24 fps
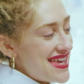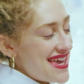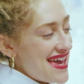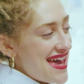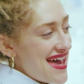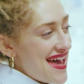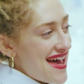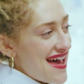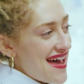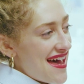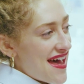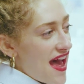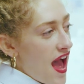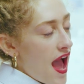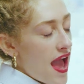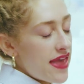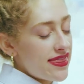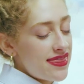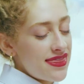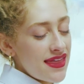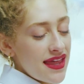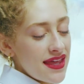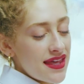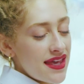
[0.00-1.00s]
Yeah,
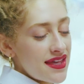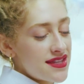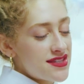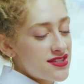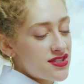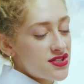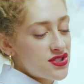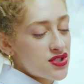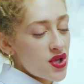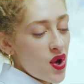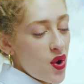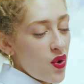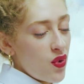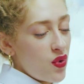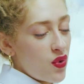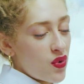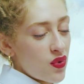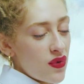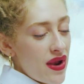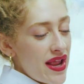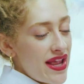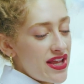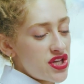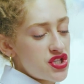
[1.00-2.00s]
I think it's so
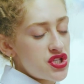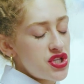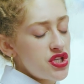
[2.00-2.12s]
great.